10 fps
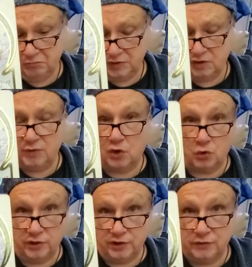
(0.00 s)
it could be
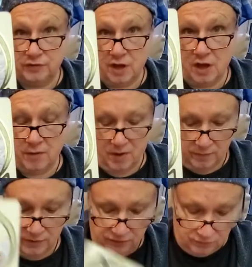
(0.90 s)
quitting your job.
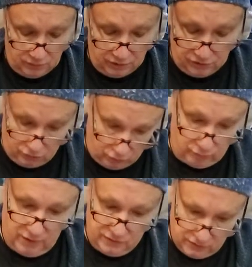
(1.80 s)
I'm getting ready to quit
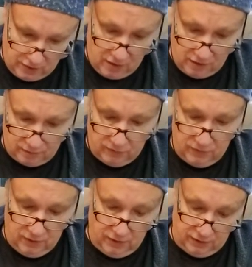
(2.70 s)
my job
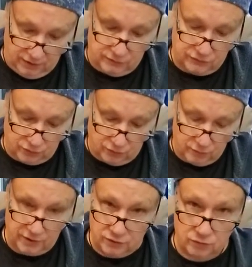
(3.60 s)
and start
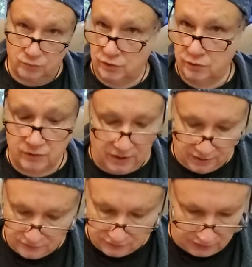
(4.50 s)
my career
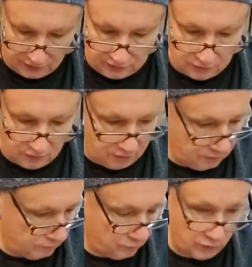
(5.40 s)
as a
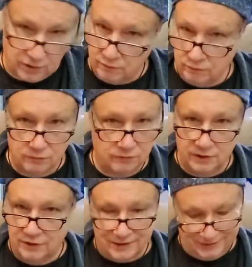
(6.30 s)
whatever
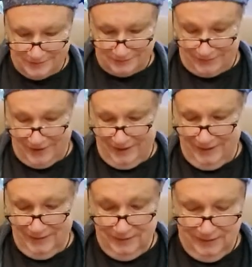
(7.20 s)
it is, right?
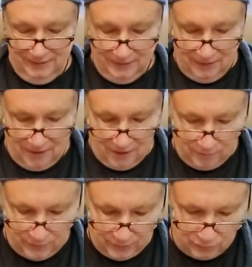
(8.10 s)

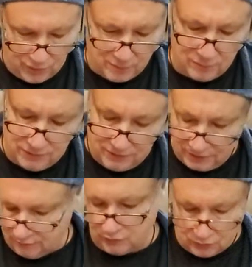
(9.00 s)
But probably, like,
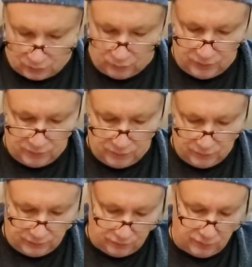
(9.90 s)
if you told people,
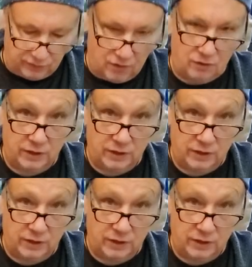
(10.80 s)
they'd be all